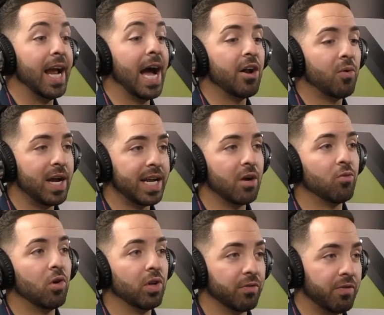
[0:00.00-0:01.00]
how do I get
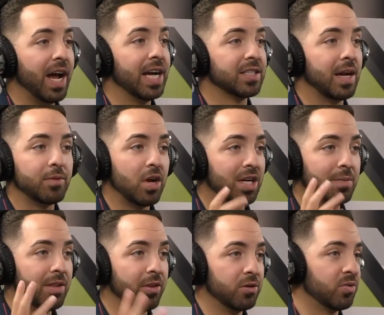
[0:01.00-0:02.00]
rolling fast? I'm talking
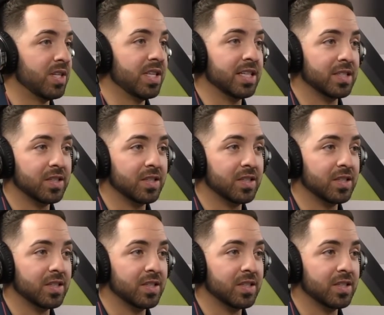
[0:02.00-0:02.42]
about those three things.